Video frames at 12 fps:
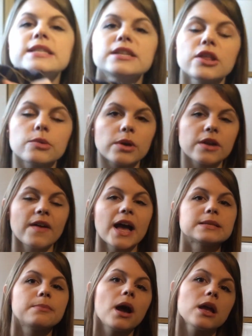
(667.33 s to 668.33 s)
is another one I've
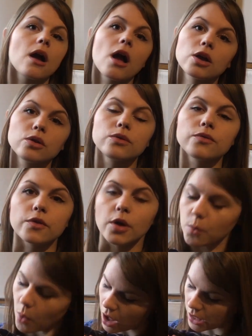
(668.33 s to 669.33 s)
had my eye on for
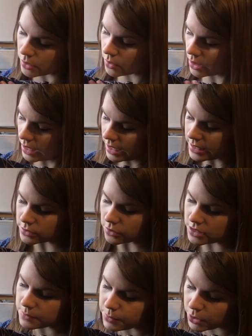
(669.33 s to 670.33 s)
a while. It's
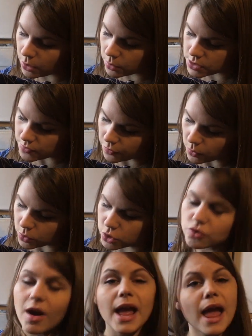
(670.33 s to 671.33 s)
got this beautiful
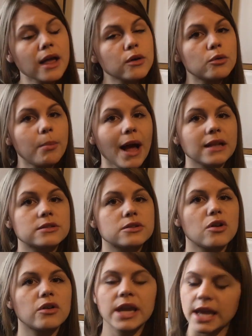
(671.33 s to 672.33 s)
triangle
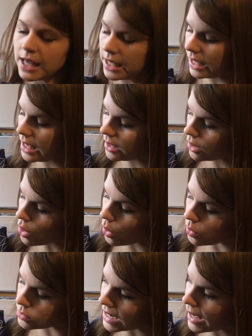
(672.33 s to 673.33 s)
pattern on it in
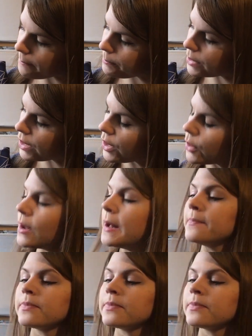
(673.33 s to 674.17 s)
gold and blue.